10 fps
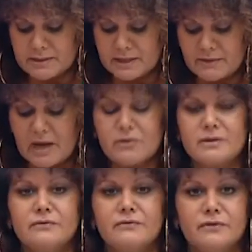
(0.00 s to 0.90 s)

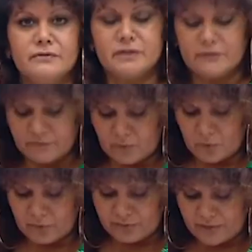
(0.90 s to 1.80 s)

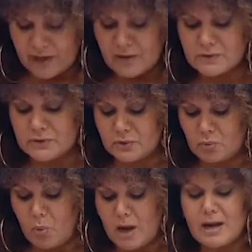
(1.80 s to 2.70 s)

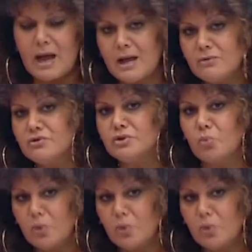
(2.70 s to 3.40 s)
754,100